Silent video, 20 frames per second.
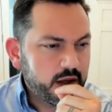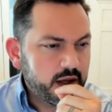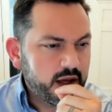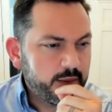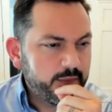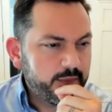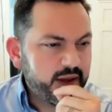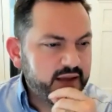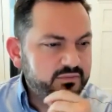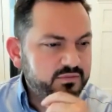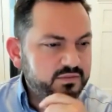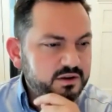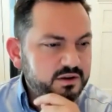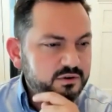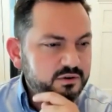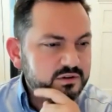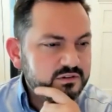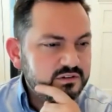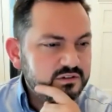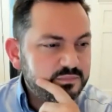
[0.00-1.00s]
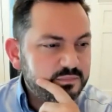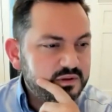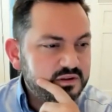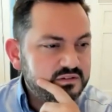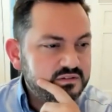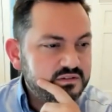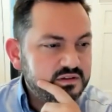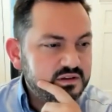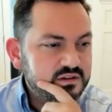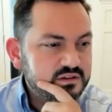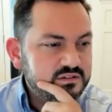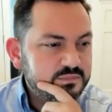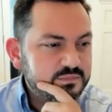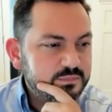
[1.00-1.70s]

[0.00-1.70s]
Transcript: I might have literally just missed this,